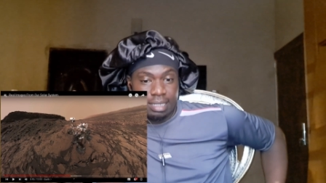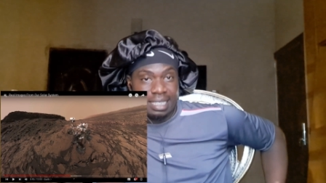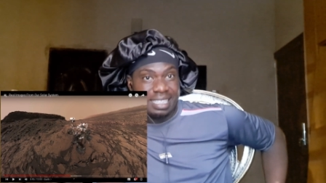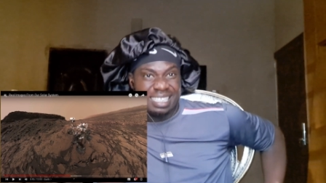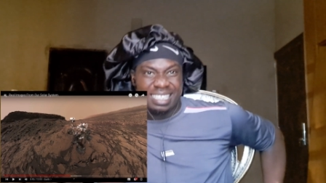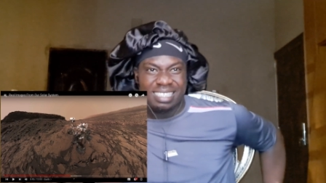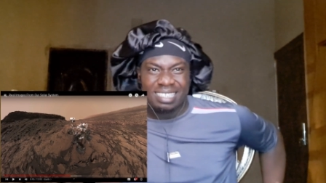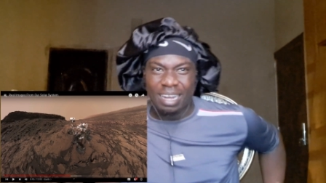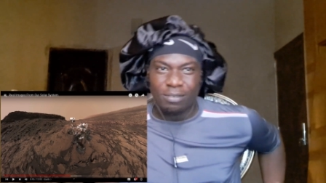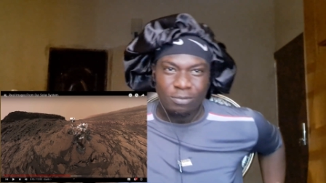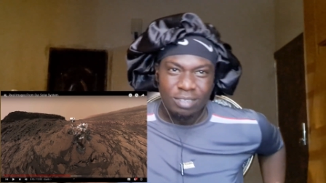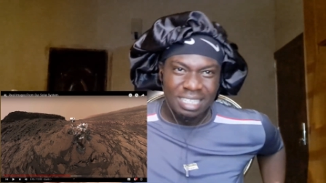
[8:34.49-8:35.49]
is
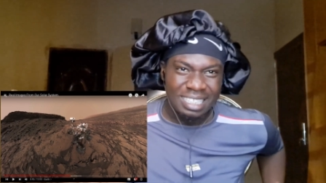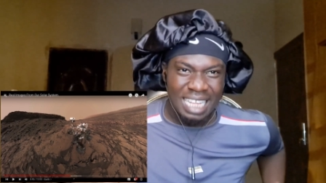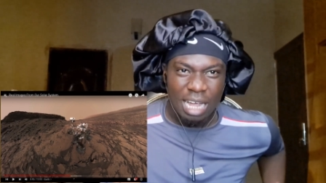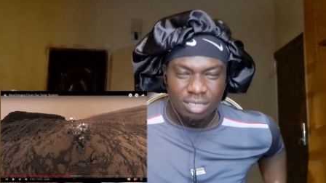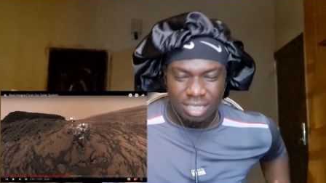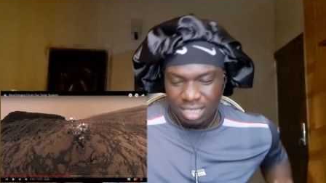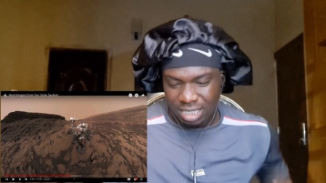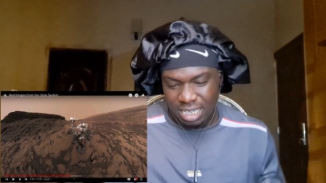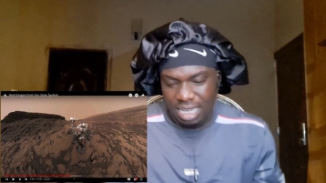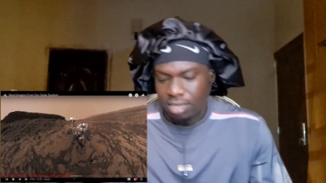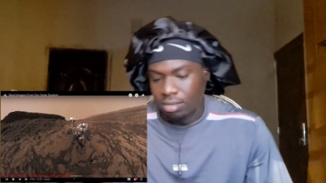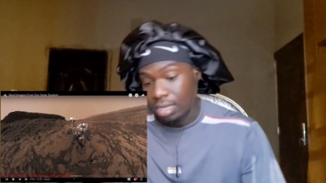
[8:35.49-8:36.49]
there oxygen
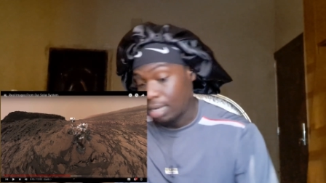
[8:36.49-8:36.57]
there?